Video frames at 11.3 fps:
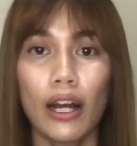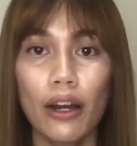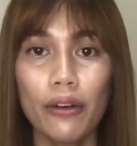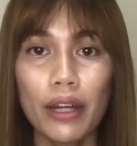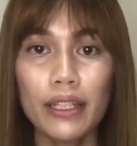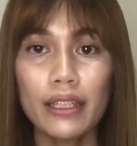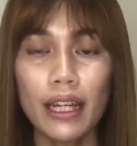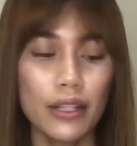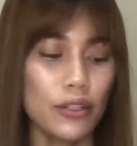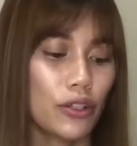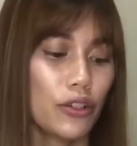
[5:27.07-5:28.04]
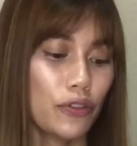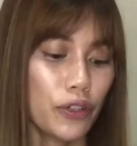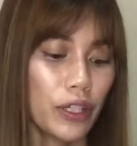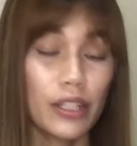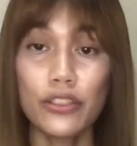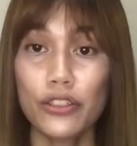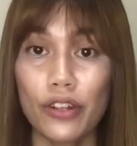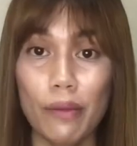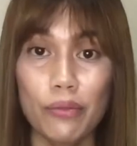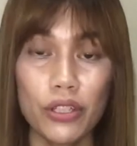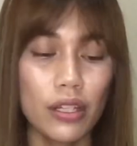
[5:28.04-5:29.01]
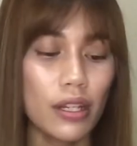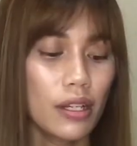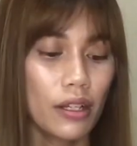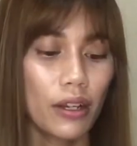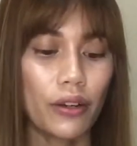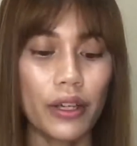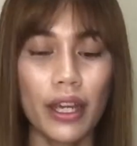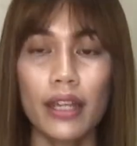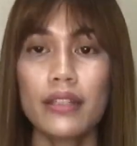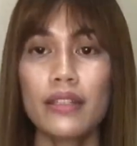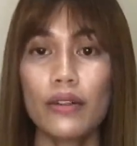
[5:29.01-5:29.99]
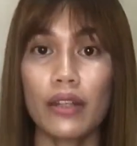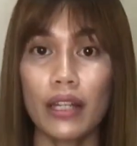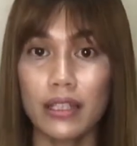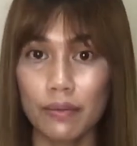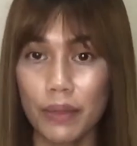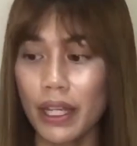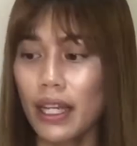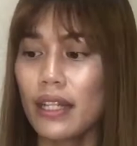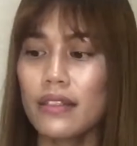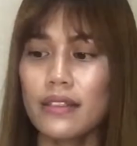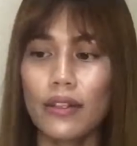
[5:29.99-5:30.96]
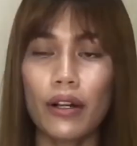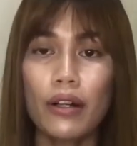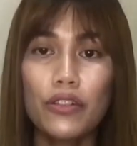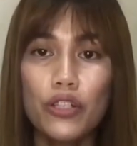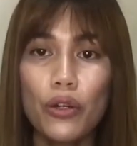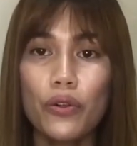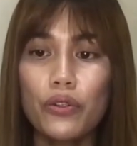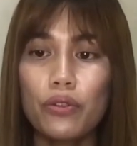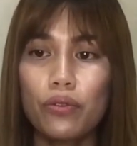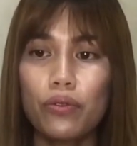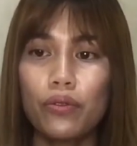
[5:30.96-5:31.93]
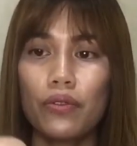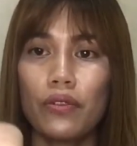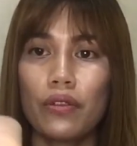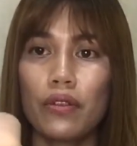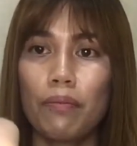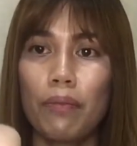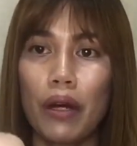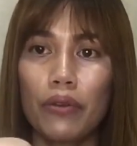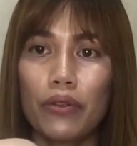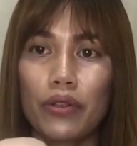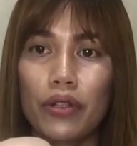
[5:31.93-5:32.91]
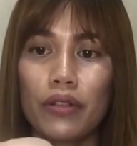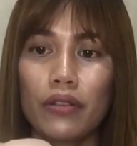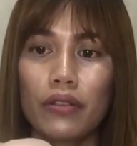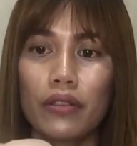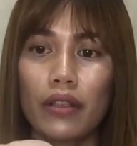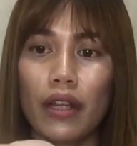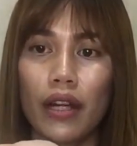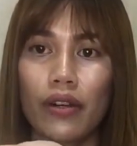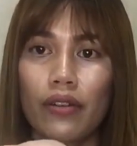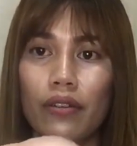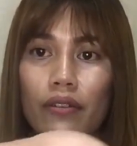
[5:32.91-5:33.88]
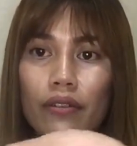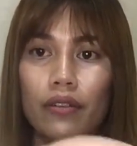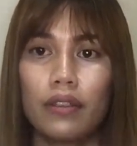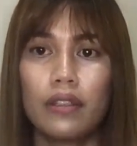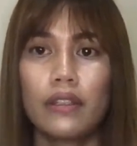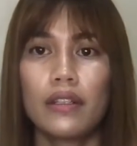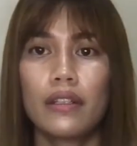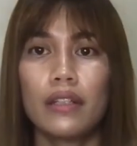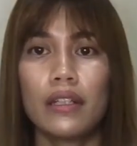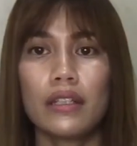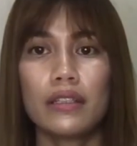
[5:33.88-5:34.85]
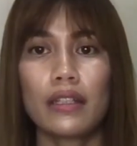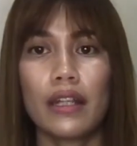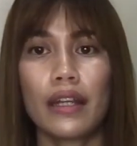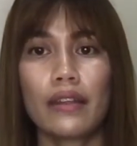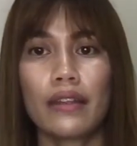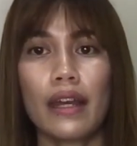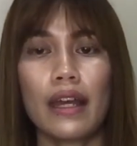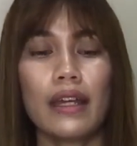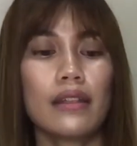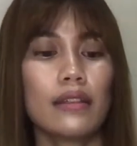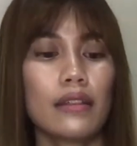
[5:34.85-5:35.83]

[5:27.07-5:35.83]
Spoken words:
alright guys, sorry for the interruption. Okay, so let's begin. So I'll show you the powder there. It's like that.